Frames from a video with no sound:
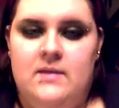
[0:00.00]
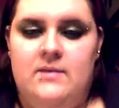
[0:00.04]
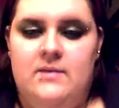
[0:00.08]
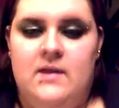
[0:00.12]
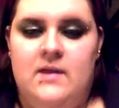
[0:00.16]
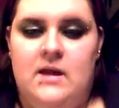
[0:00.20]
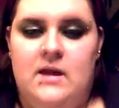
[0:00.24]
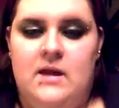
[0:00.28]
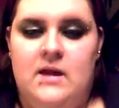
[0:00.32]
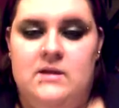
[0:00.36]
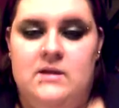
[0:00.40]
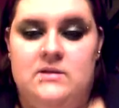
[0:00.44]

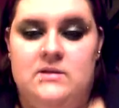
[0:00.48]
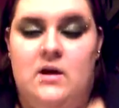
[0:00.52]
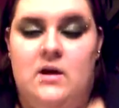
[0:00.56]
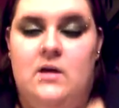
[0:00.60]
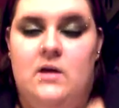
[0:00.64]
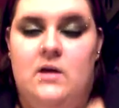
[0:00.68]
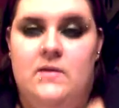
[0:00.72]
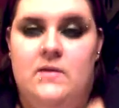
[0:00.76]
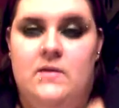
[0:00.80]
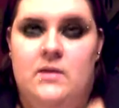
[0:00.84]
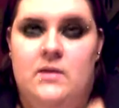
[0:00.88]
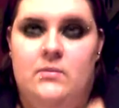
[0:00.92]
things
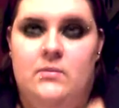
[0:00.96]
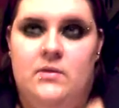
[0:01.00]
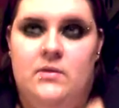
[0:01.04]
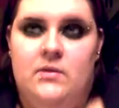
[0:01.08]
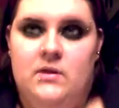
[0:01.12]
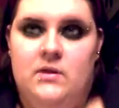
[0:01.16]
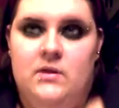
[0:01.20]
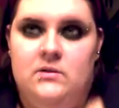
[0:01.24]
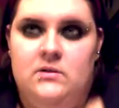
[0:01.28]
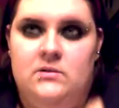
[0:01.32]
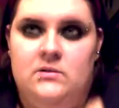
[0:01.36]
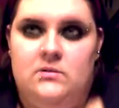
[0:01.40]
on them
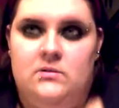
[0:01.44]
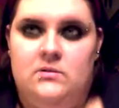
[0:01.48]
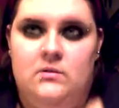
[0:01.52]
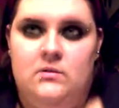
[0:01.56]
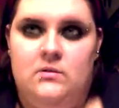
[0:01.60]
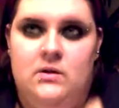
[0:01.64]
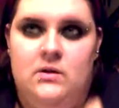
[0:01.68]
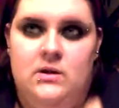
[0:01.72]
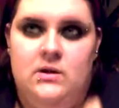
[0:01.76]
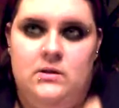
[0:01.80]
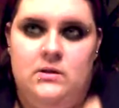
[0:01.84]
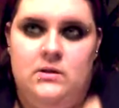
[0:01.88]
without
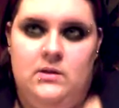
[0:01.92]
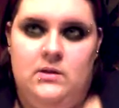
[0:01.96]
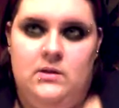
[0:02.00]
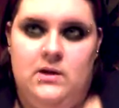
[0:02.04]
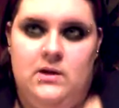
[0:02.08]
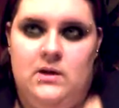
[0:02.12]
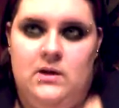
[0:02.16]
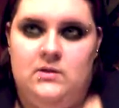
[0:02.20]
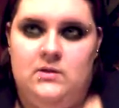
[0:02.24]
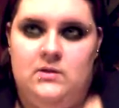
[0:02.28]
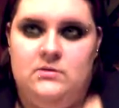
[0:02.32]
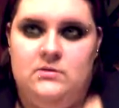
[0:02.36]
destroying
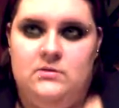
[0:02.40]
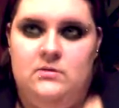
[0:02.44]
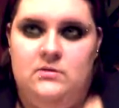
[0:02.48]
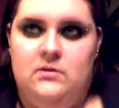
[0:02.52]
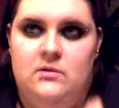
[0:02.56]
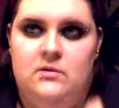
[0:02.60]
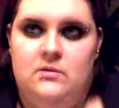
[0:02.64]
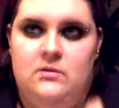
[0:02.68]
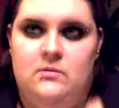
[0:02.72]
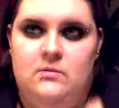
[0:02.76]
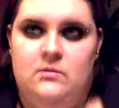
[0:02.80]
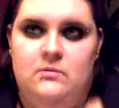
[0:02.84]
the
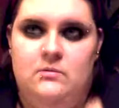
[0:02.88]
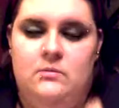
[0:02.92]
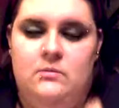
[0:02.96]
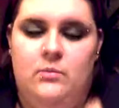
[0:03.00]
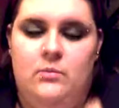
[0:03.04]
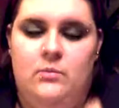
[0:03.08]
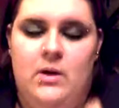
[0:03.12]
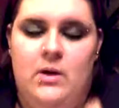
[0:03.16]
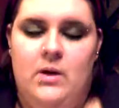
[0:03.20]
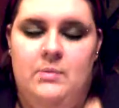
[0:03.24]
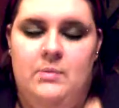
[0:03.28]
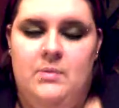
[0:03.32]
actual
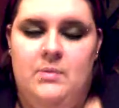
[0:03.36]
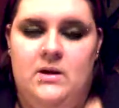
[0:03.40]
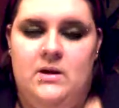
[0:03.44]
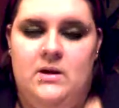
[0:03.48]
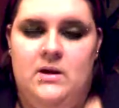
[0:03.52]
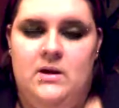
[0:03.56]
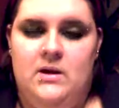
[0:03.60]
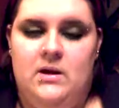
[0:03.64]
weapon.